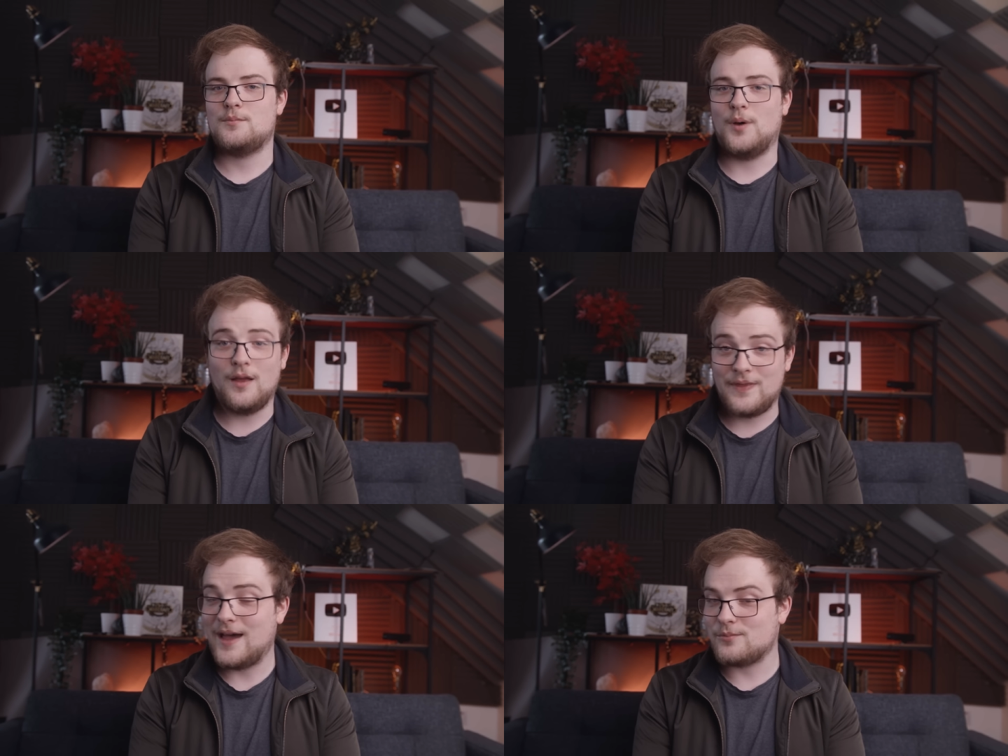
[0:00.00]

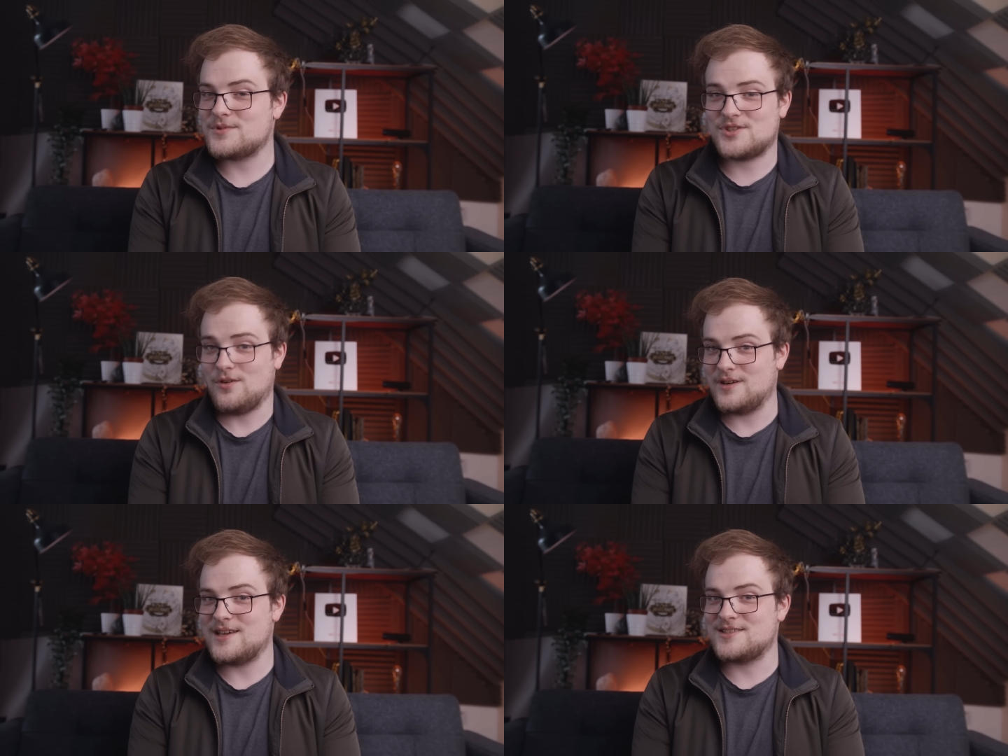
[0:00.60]
But that
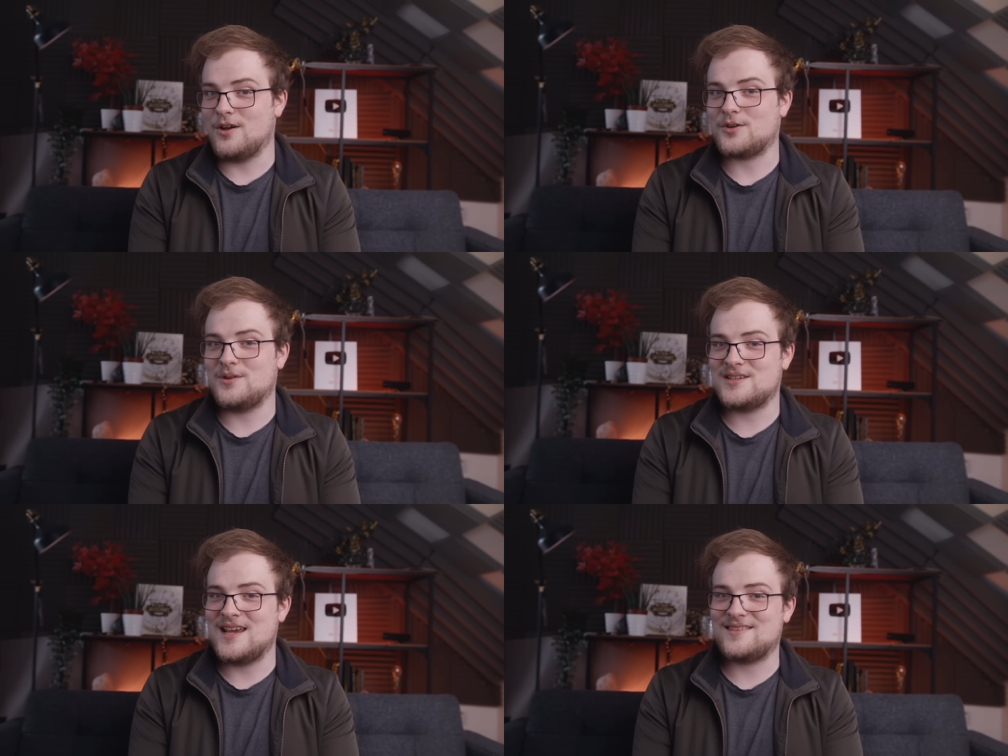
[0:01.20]
certainly is not
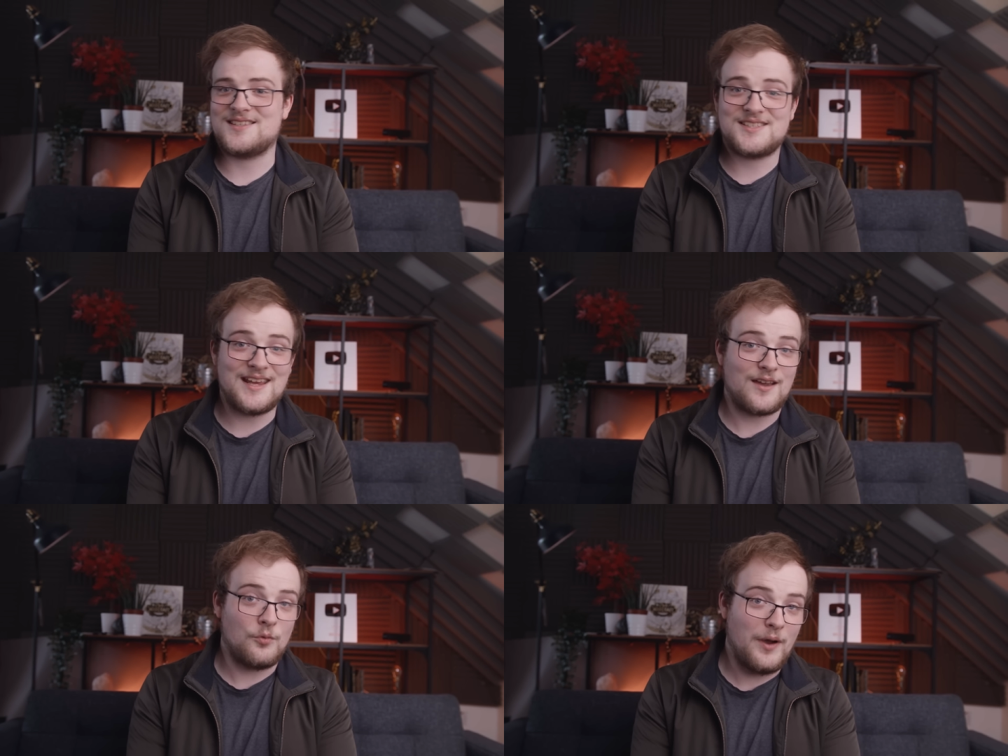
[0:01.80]
going to take the
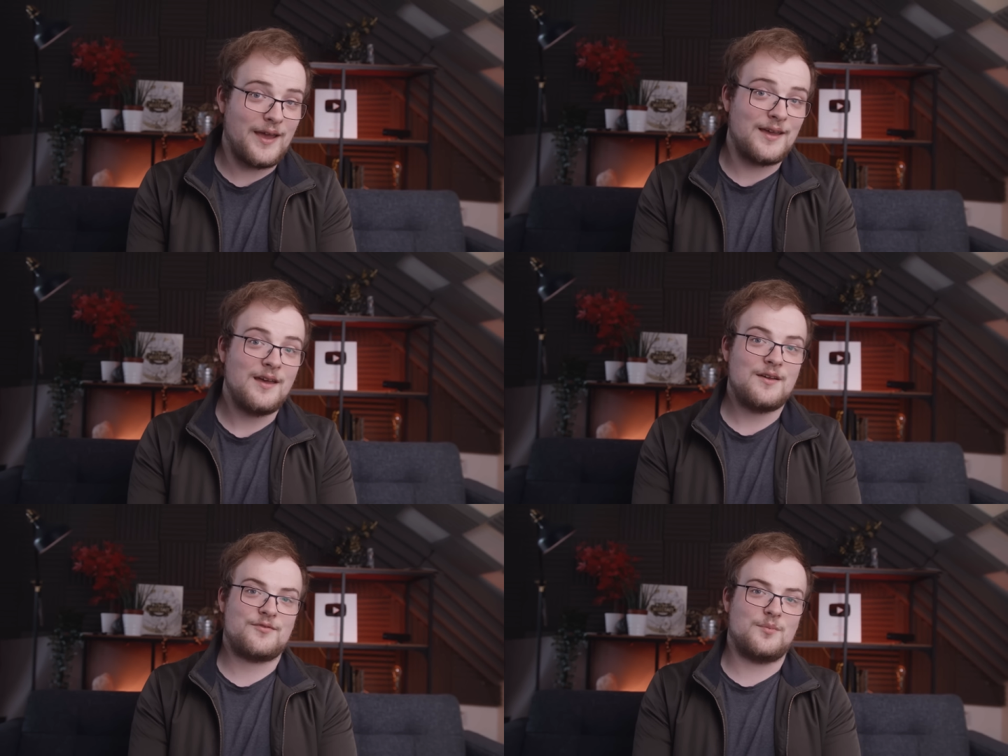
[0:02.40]
sting away
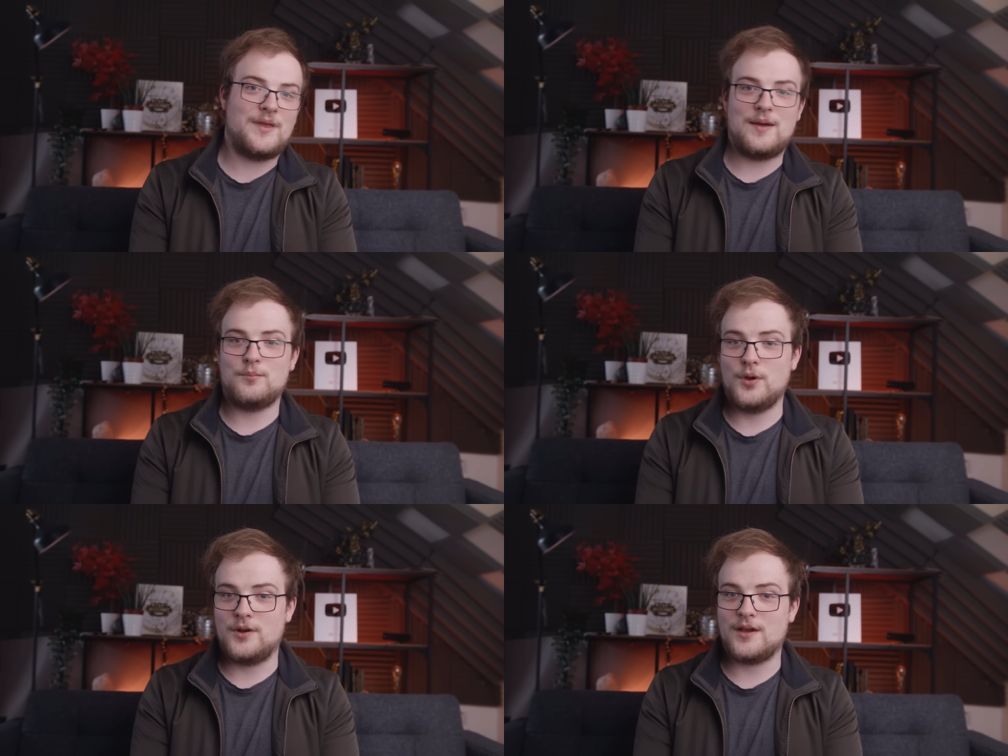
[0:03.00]
from them
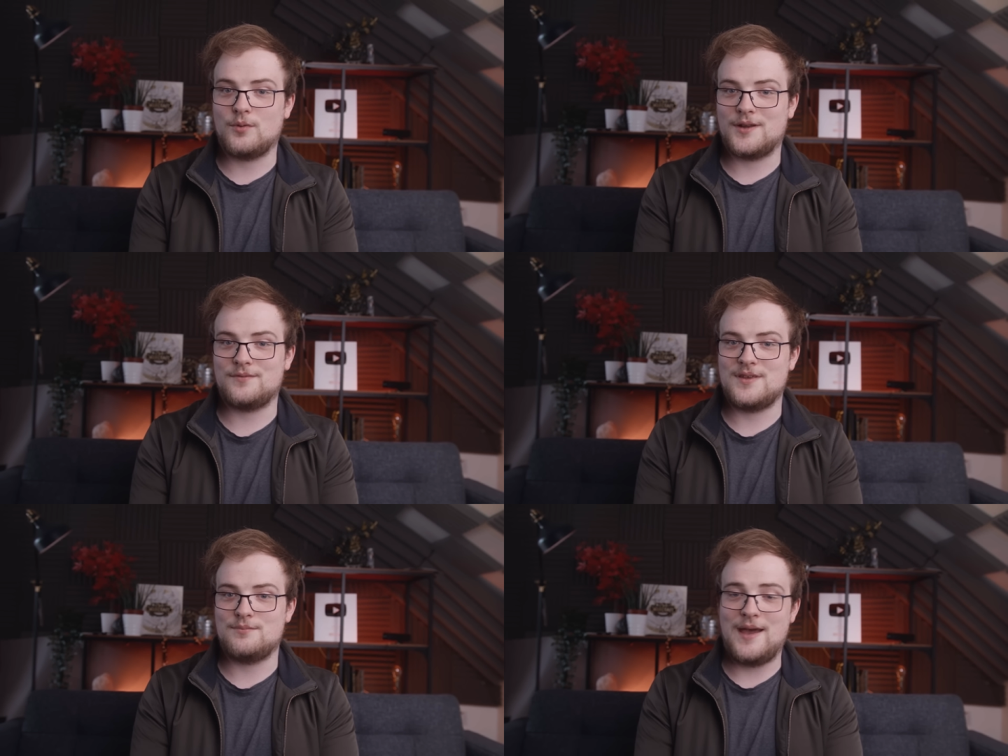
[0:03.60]
putting one
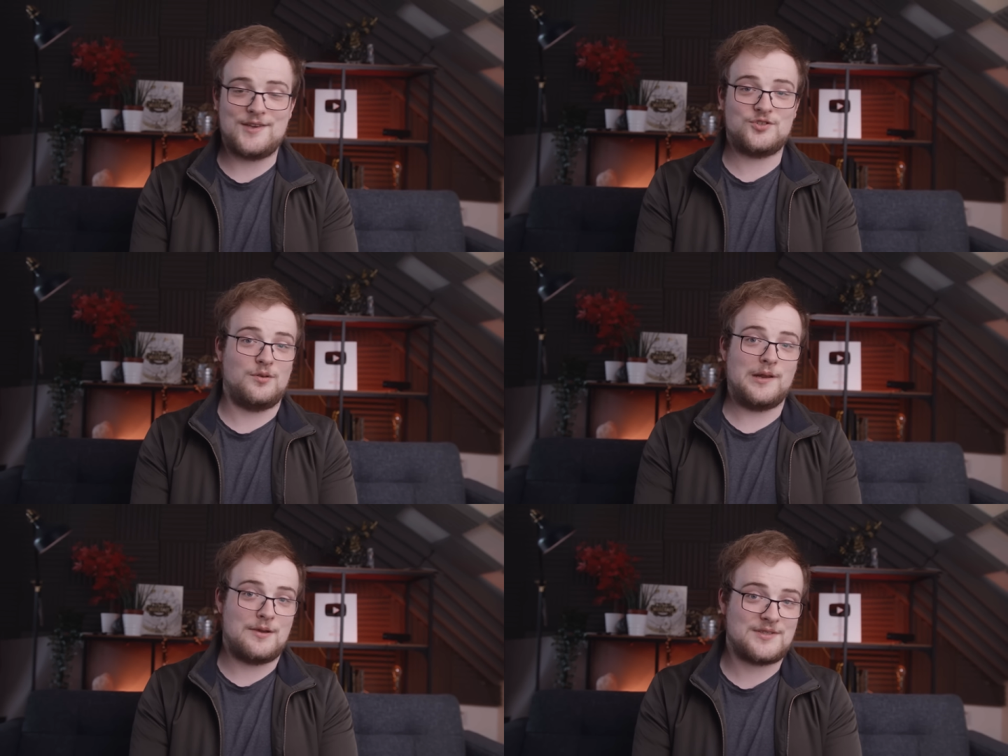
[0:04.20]
of the best
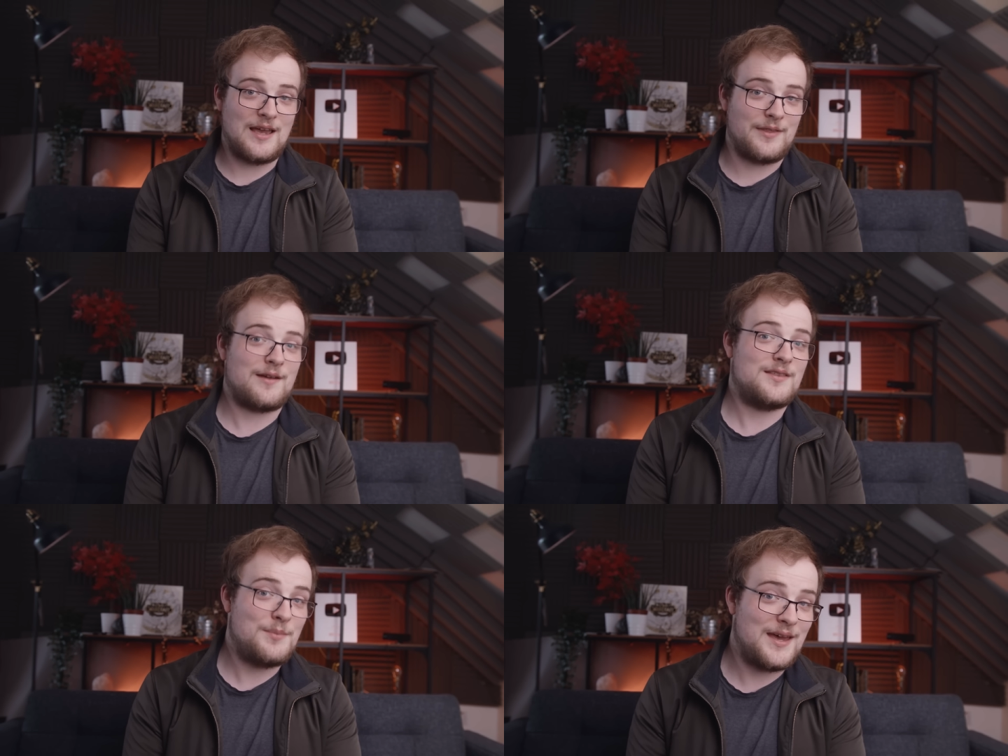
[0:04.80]
studios out
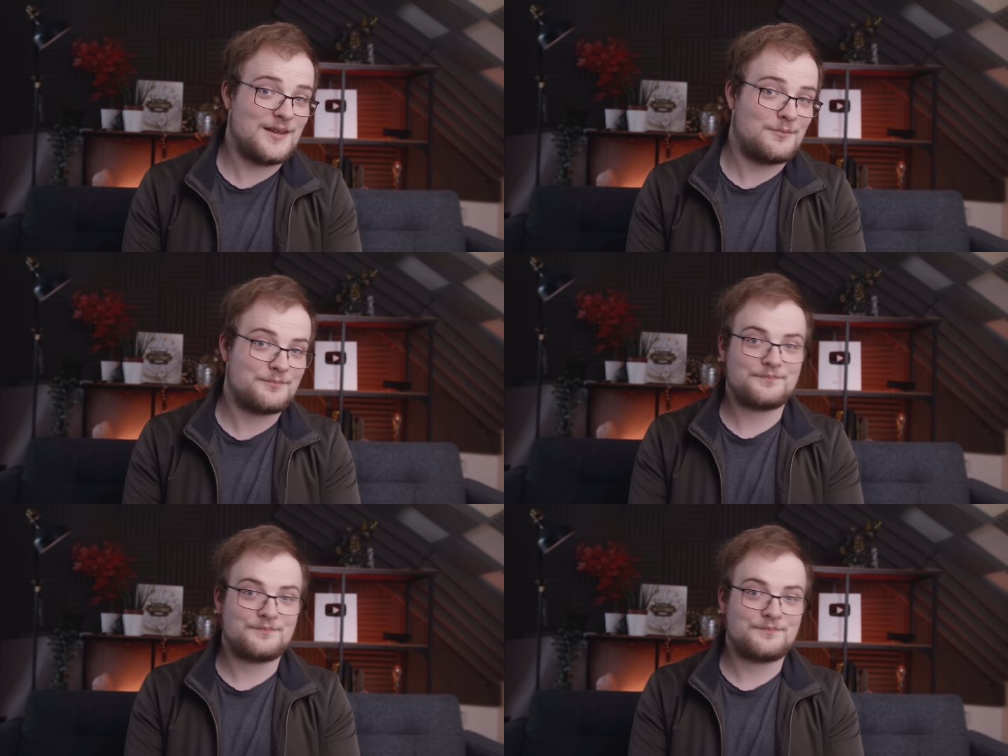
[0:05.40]
there in the bin.